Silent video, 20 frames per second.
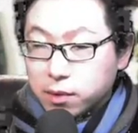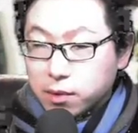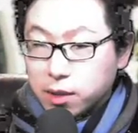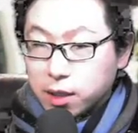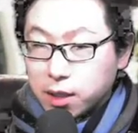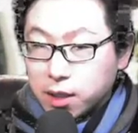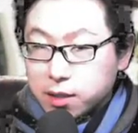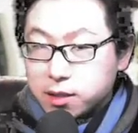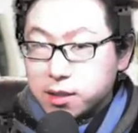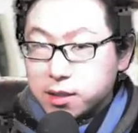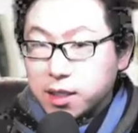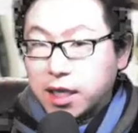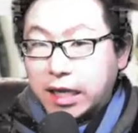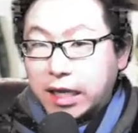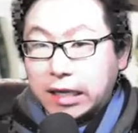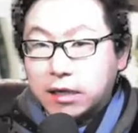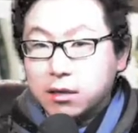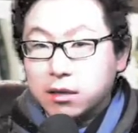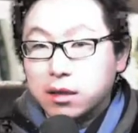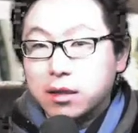It's
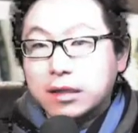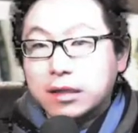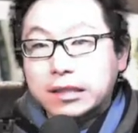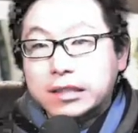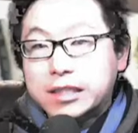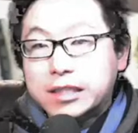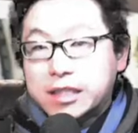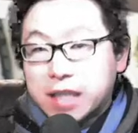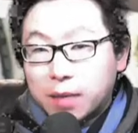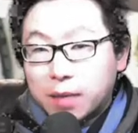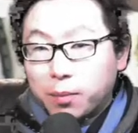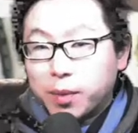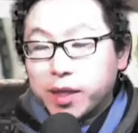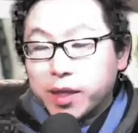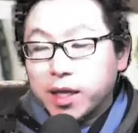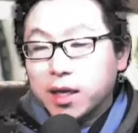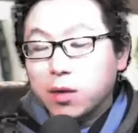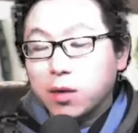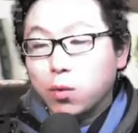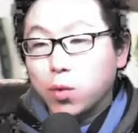like
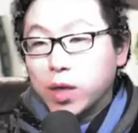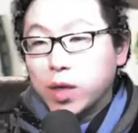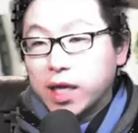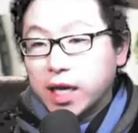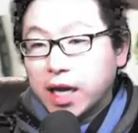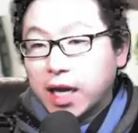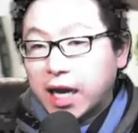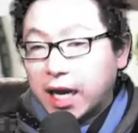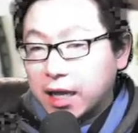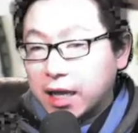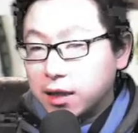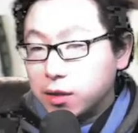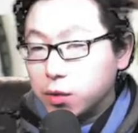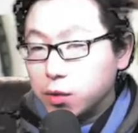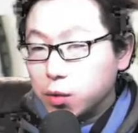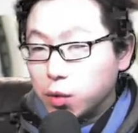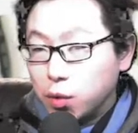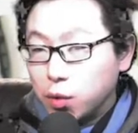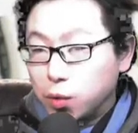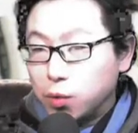something we had to
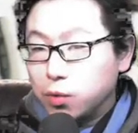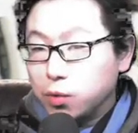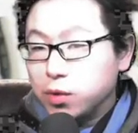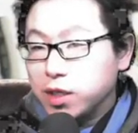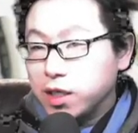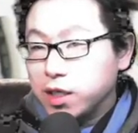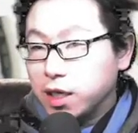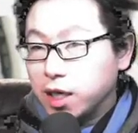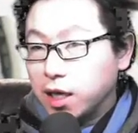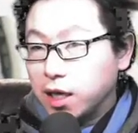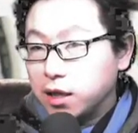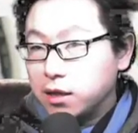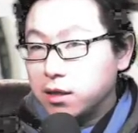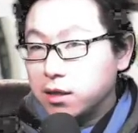do, yet